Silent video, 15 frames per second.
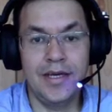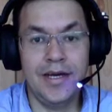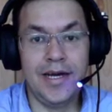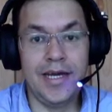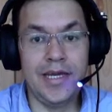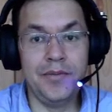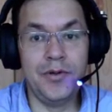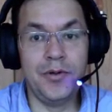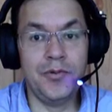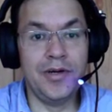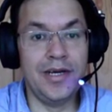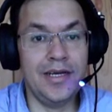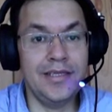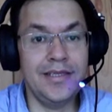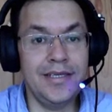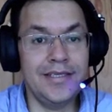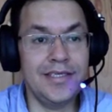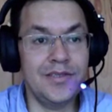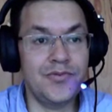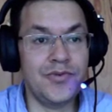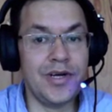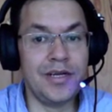Hi everyone, this
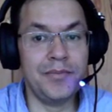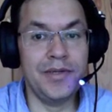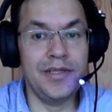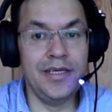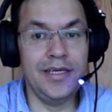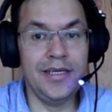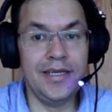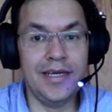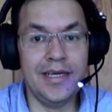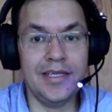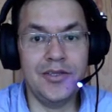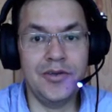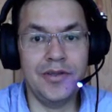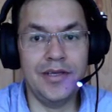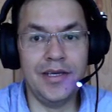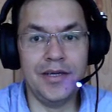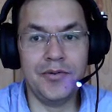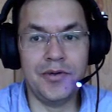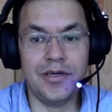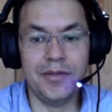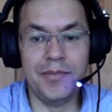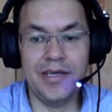is Frank Medina. Today
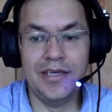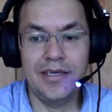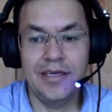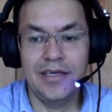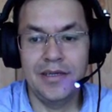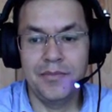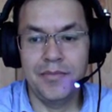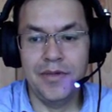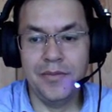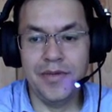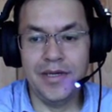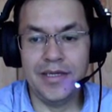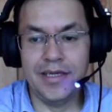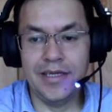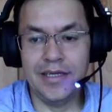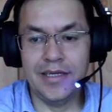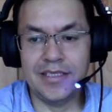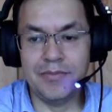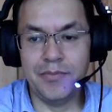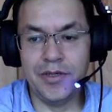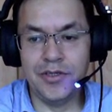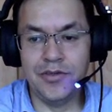we're gonna be making a
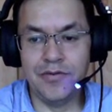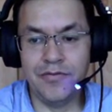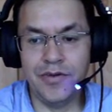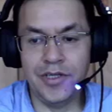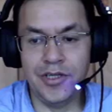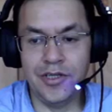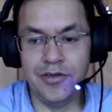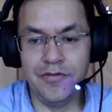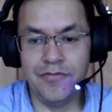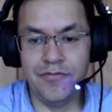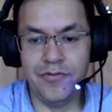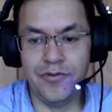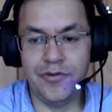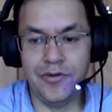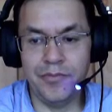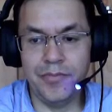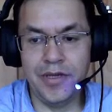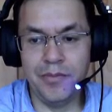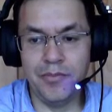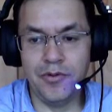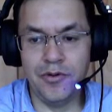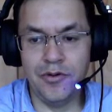special video for
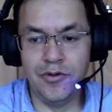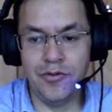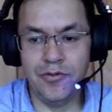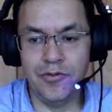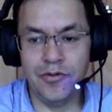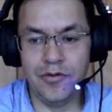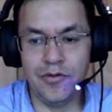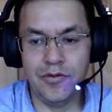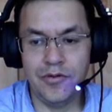people who